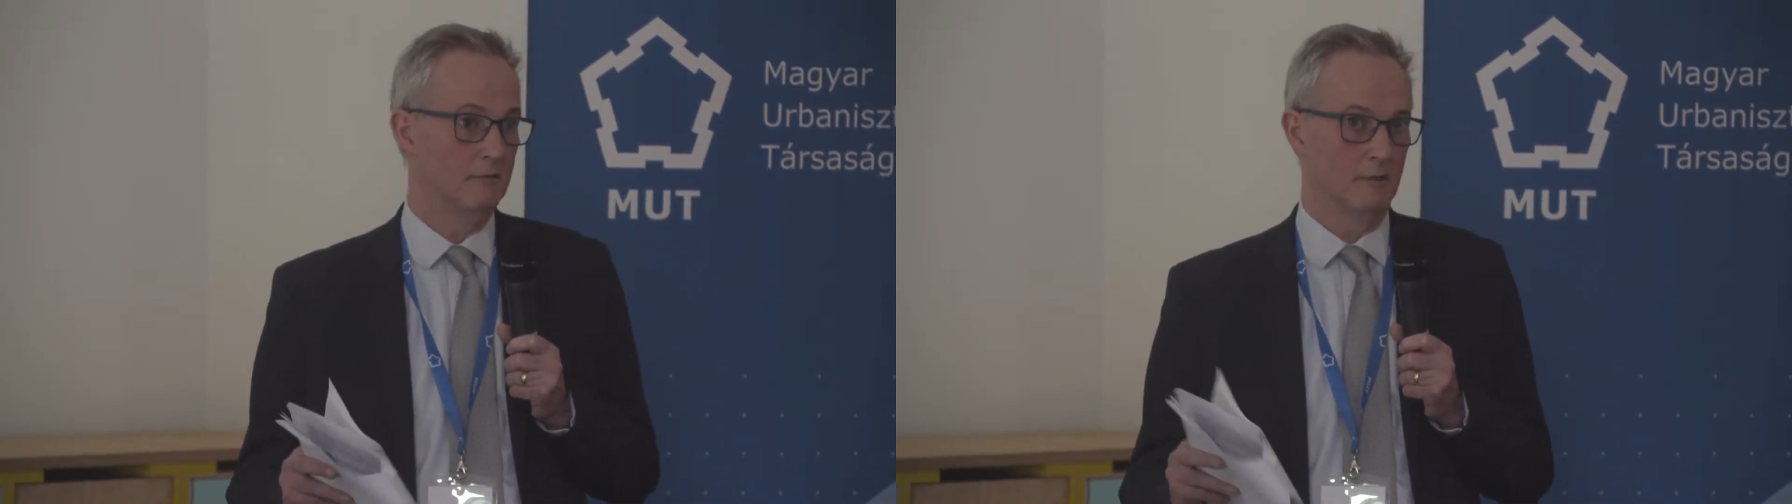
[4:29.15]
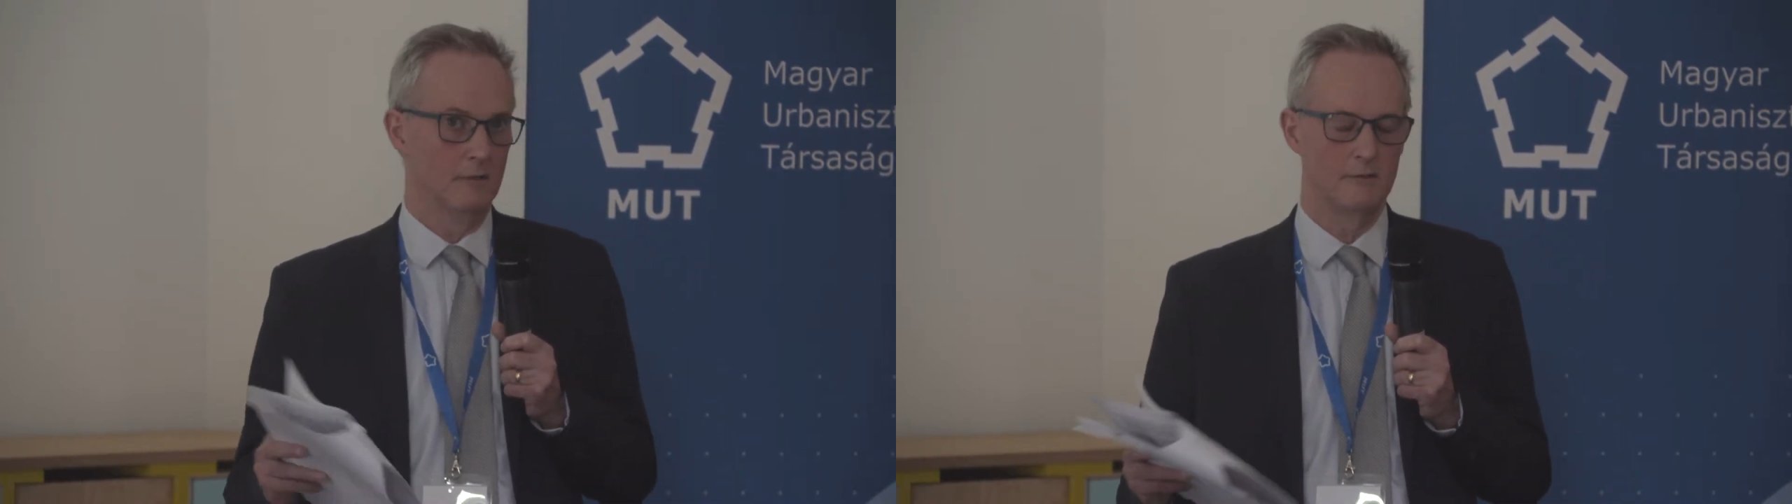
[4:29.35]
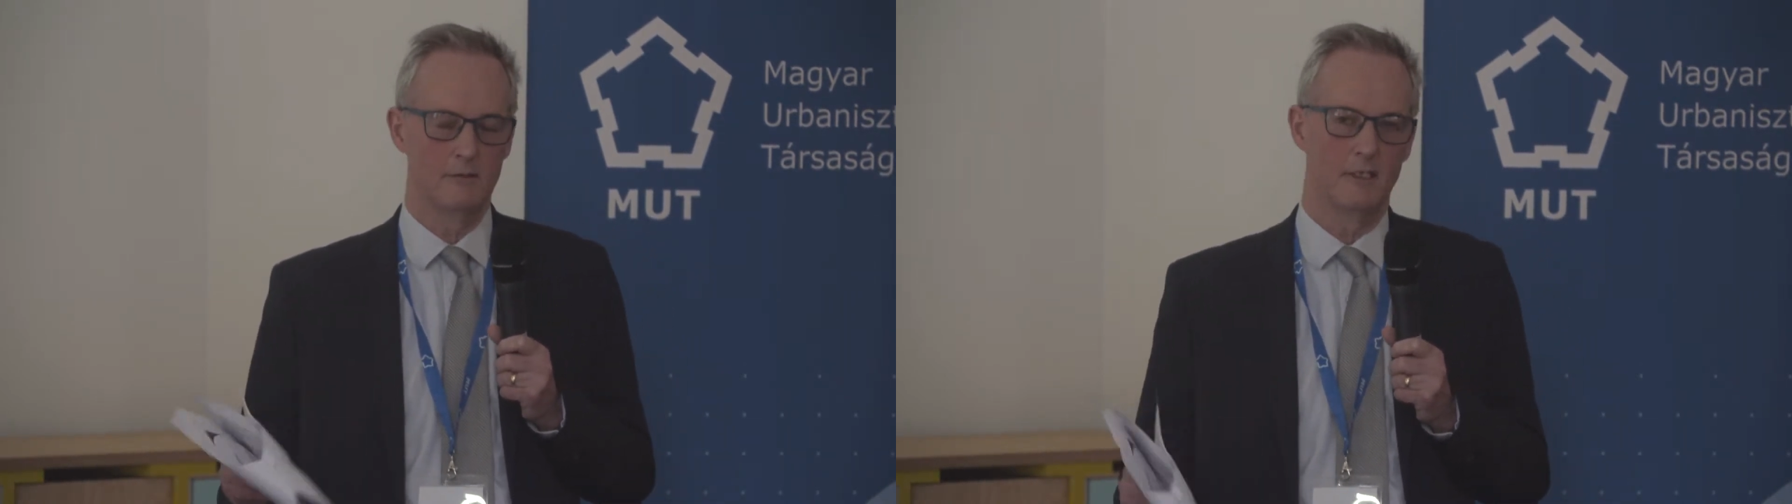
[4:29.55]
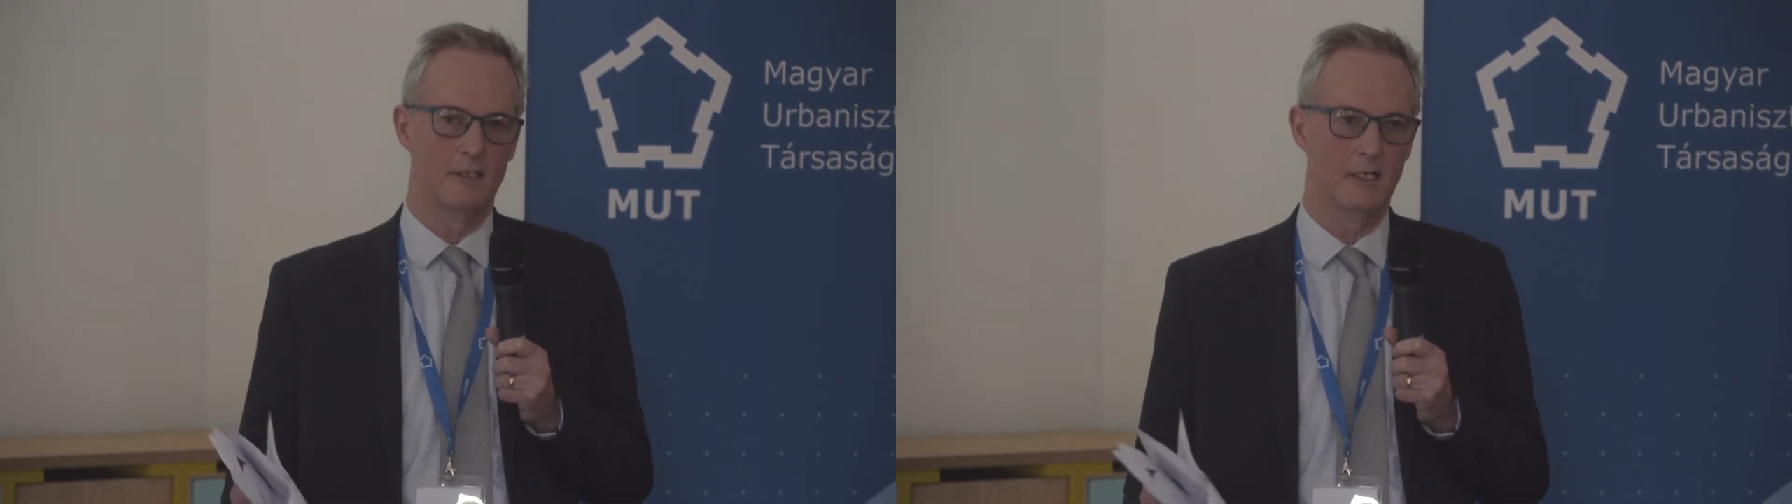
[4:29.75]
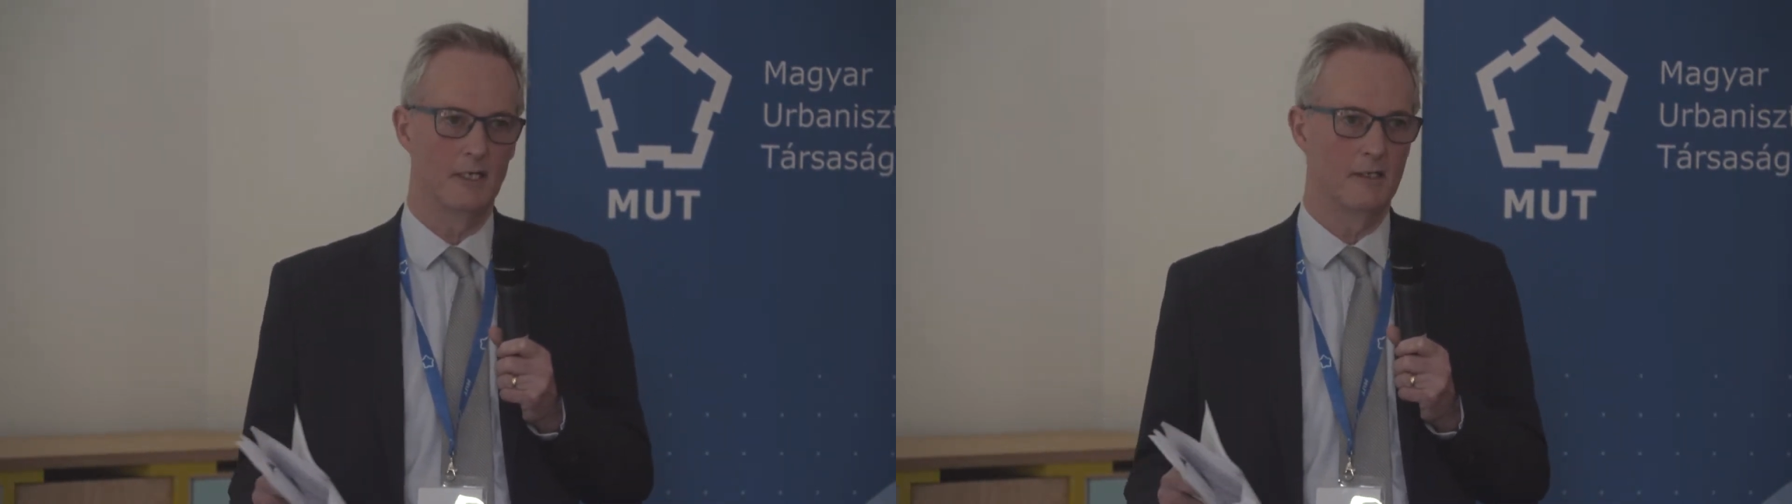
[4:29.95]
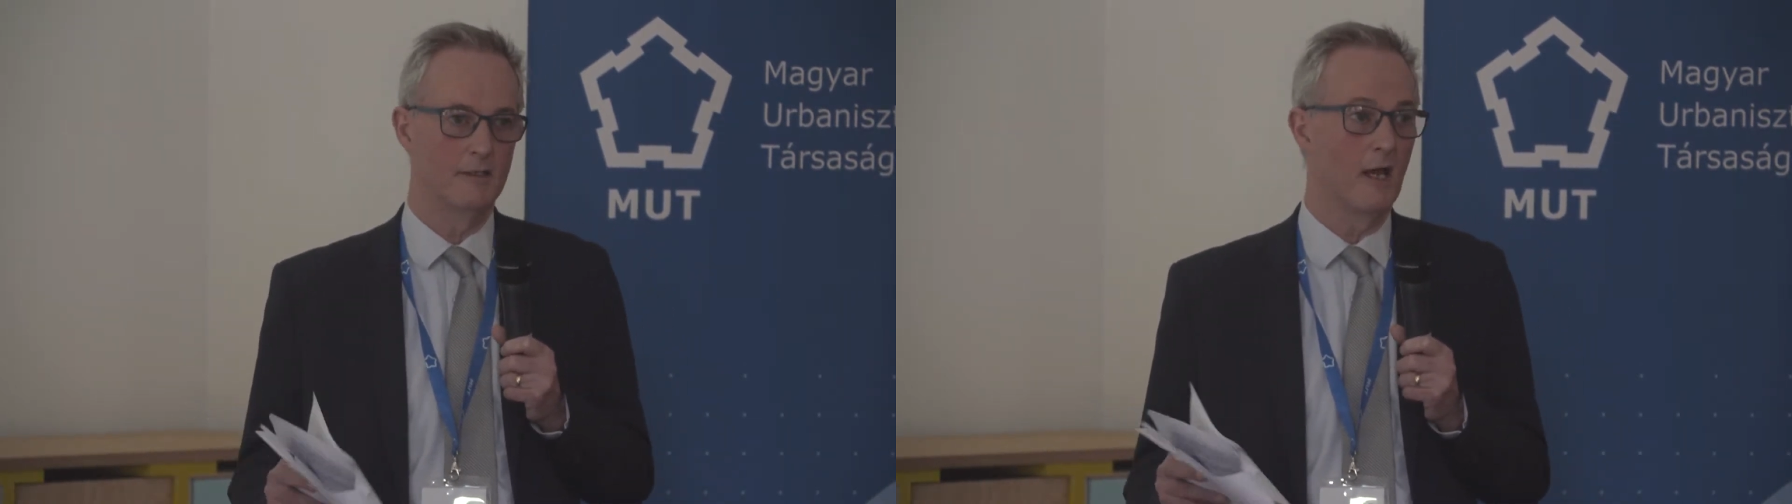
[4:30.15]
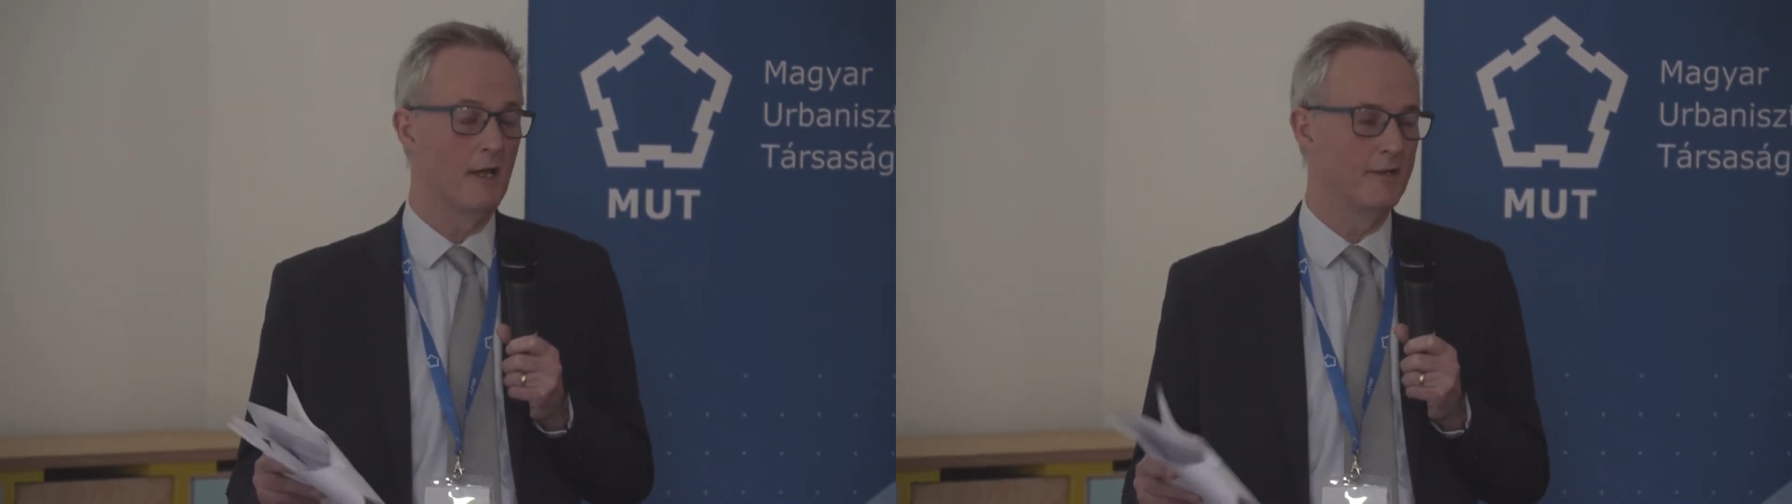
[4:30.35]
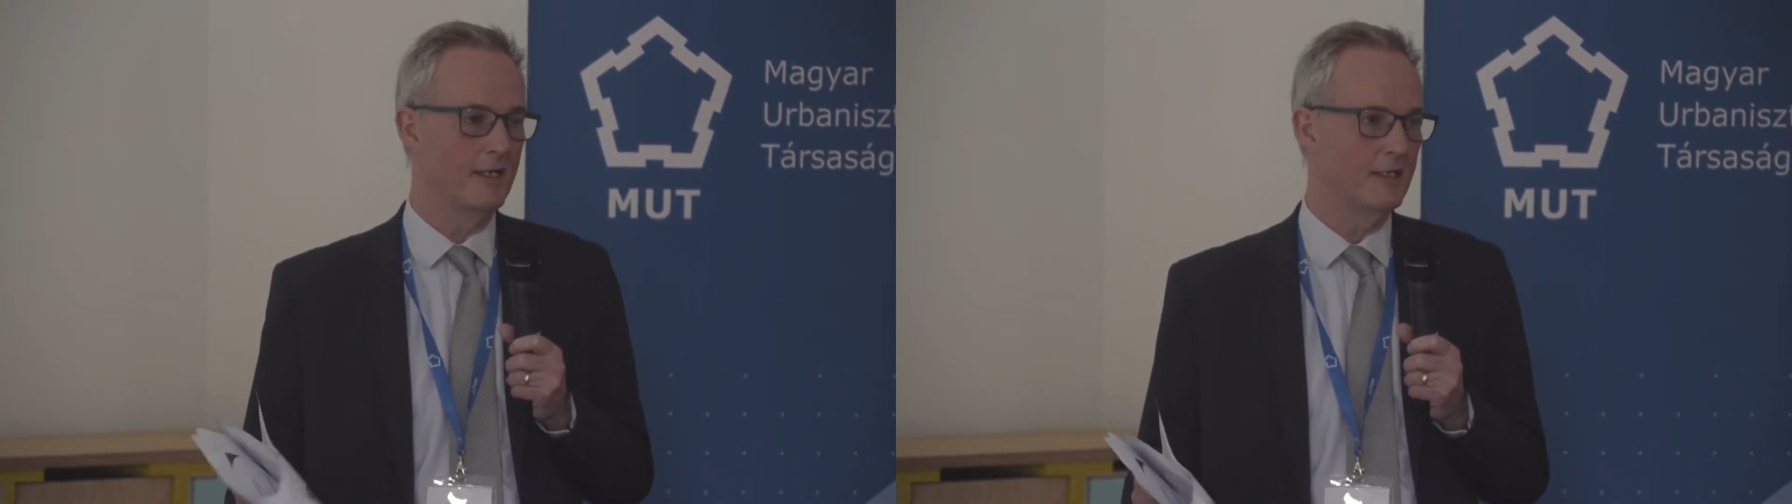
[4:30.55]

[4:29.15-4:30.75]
and the